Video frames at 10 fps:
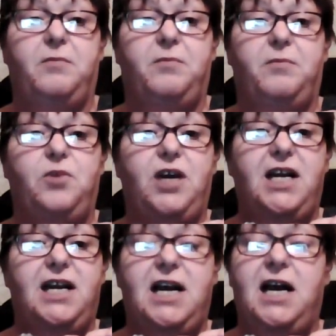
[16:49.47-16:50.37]
Put it in
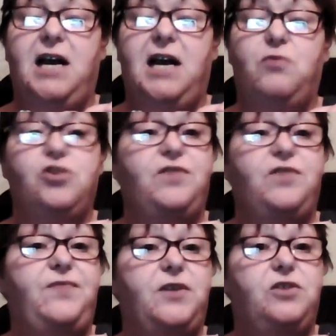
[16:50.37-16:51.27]
like that. Once you
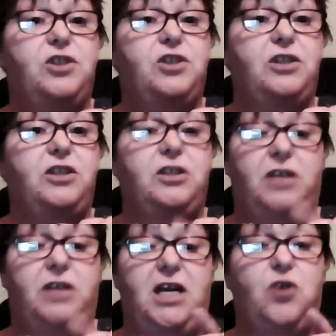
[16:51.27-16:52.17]
fill
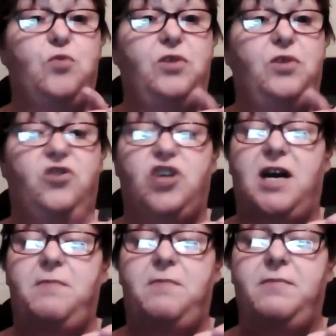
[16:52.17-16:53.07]
it up with
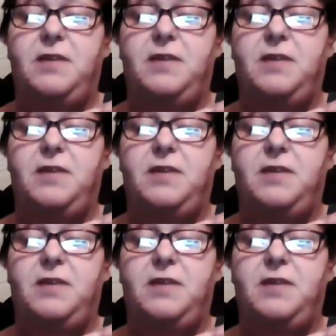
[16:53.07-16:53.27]
jam,